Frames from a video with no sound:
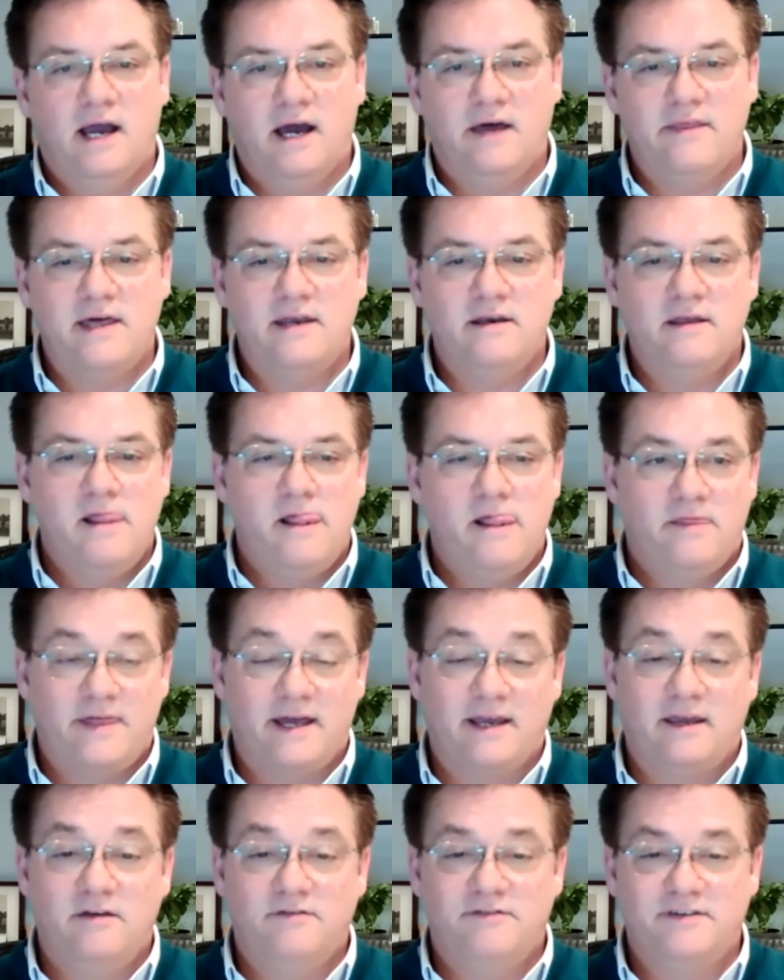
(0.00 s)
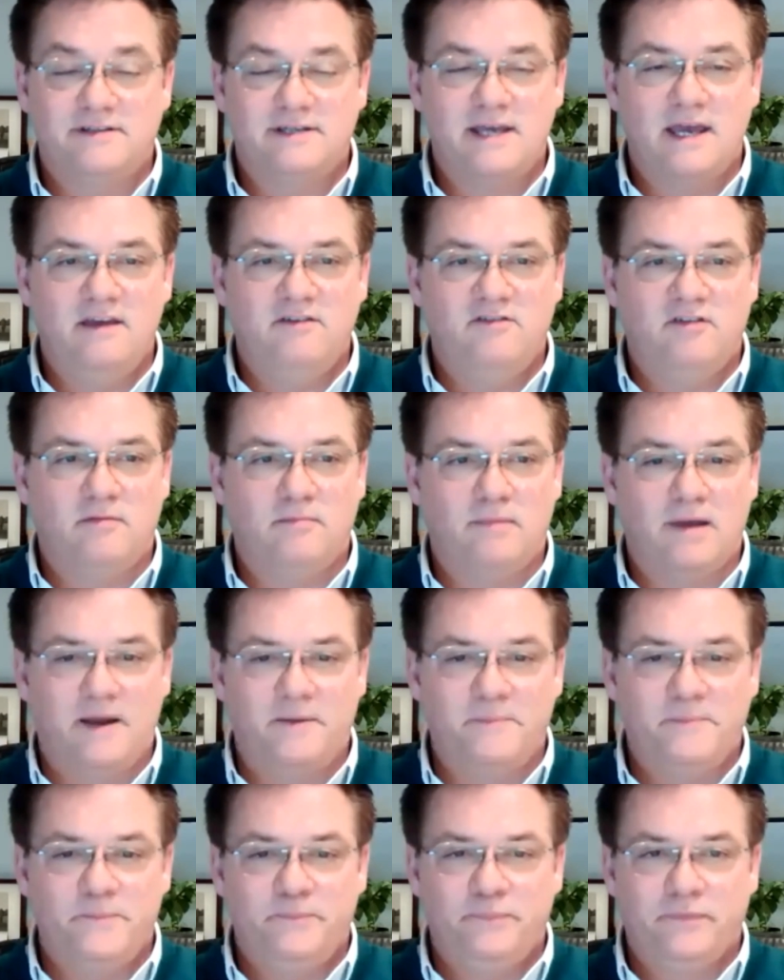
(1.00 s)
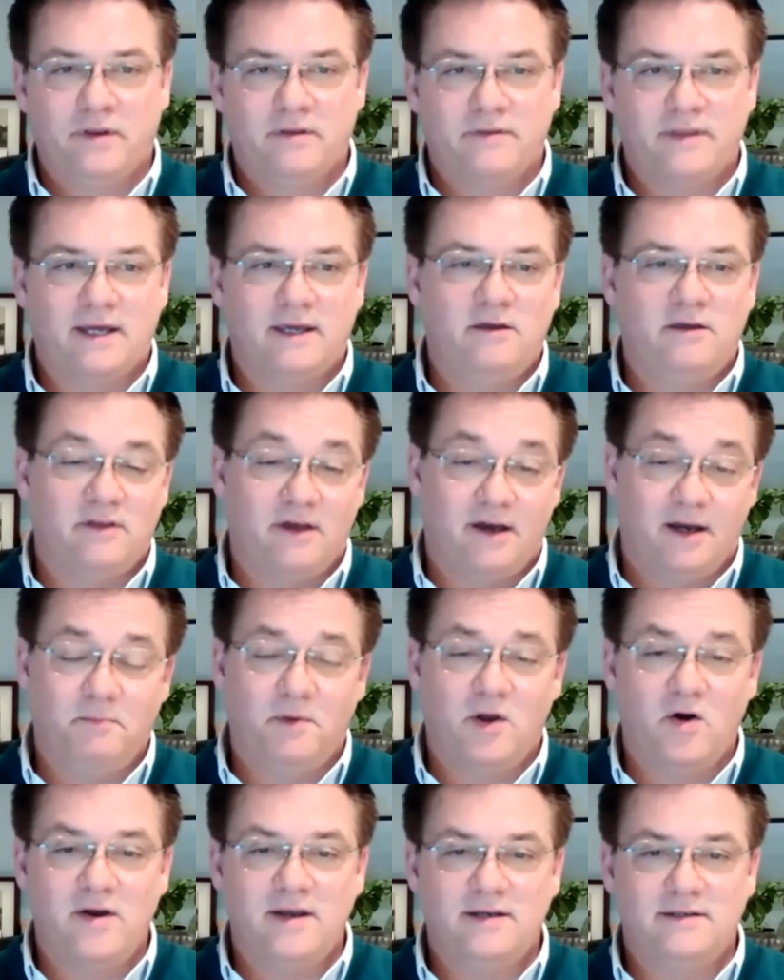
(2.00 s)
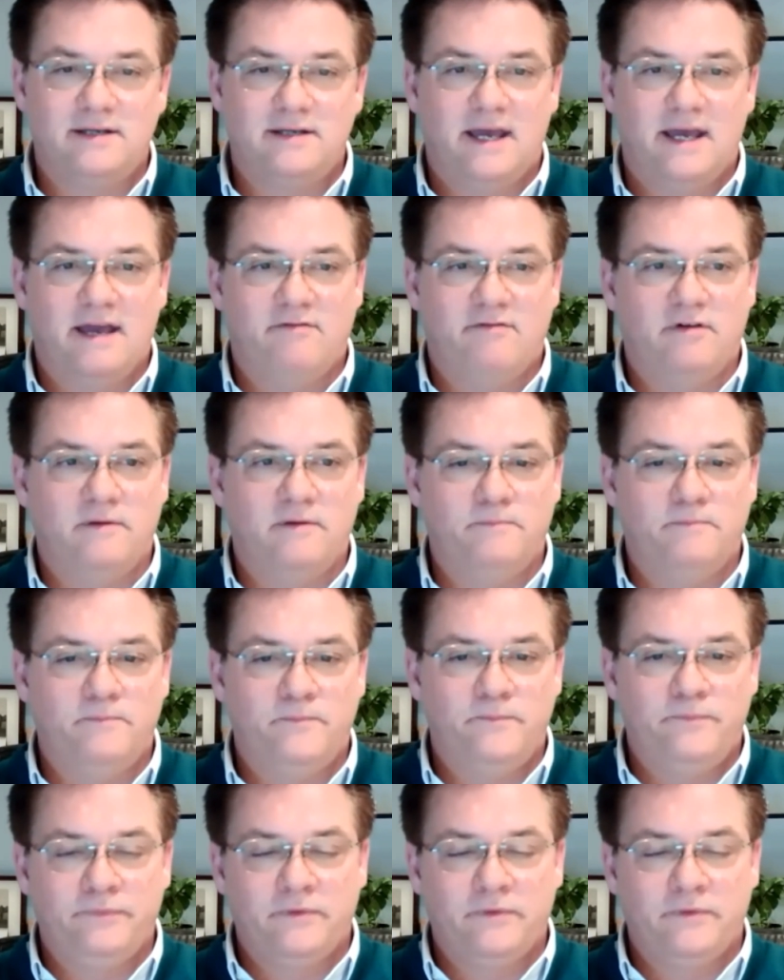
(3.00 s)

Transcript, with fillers: And then thank you for saving me. Thank you that I'm going to heaven.